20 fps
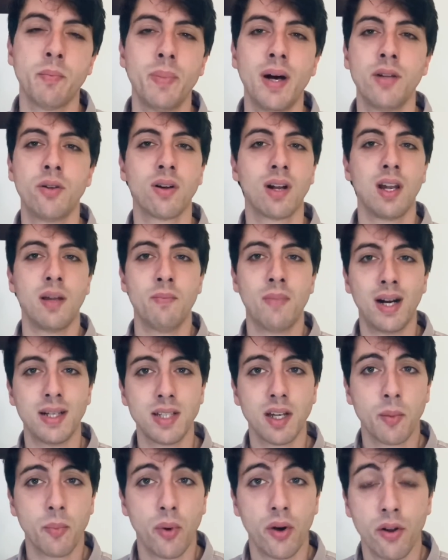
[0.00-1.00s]

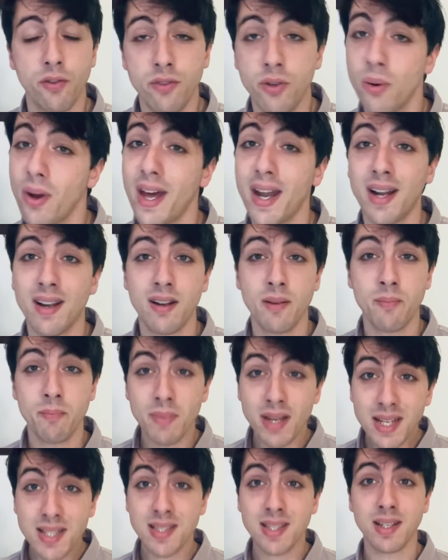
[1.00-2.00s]
pedoclimatic point of view and an
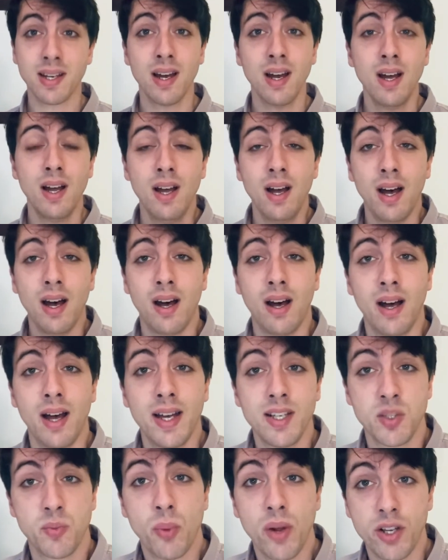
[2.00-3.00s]
amazing
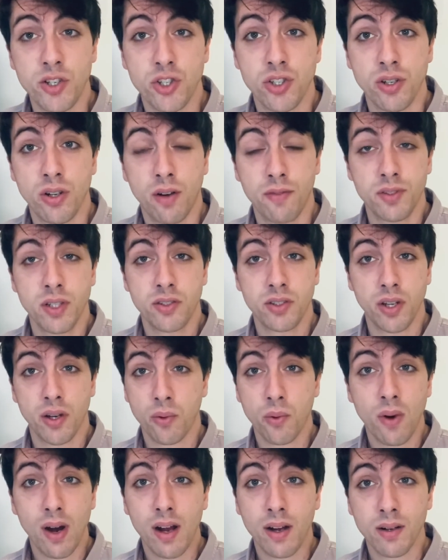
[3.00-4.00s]
expression of the
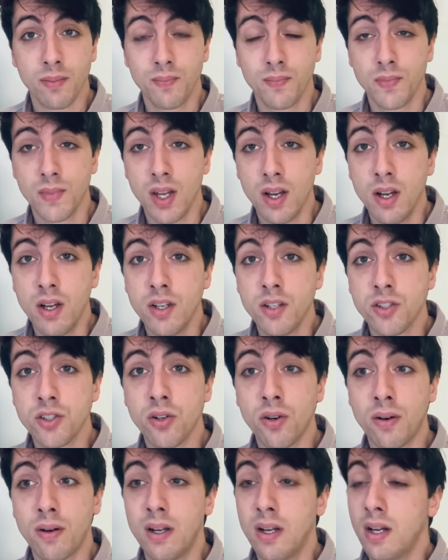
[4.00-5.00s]
terroir.
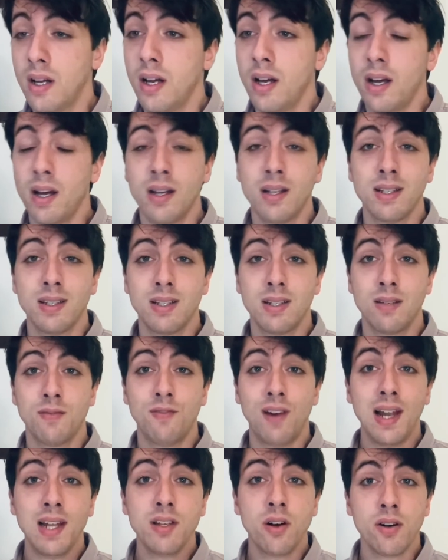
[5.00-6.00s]
So
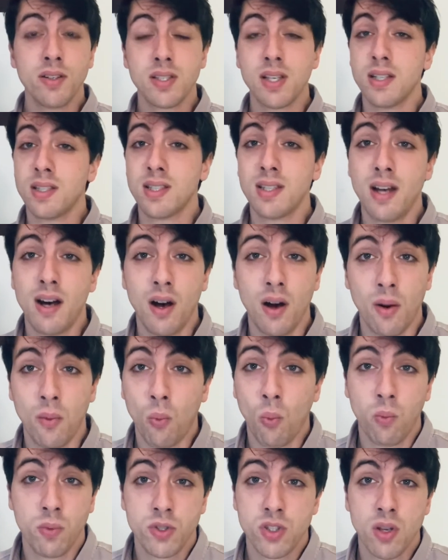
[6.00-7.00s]
Valle D'aosta, it's
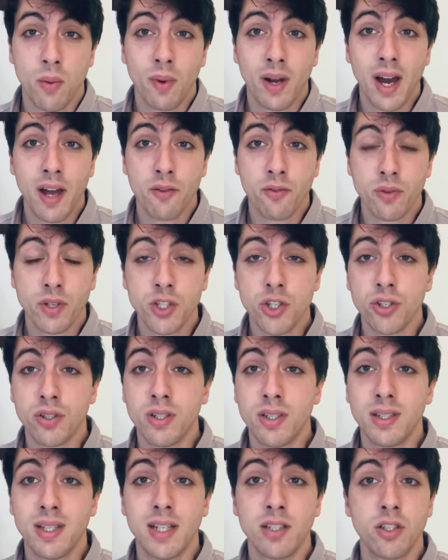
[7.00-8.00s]
some kind of
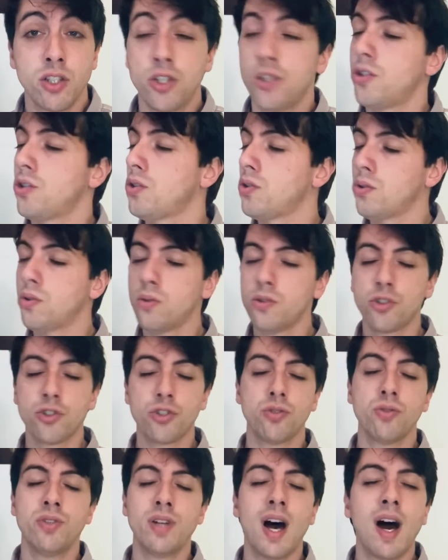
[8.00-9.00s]
region that you
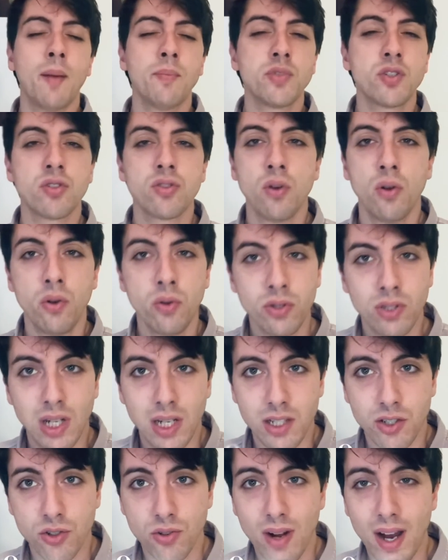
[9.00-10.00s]
should absolutely
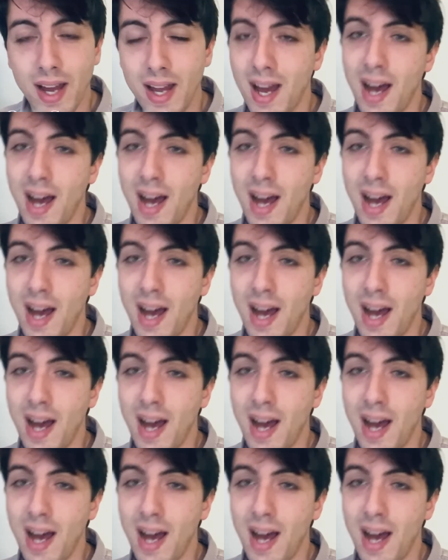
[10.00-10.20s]
try.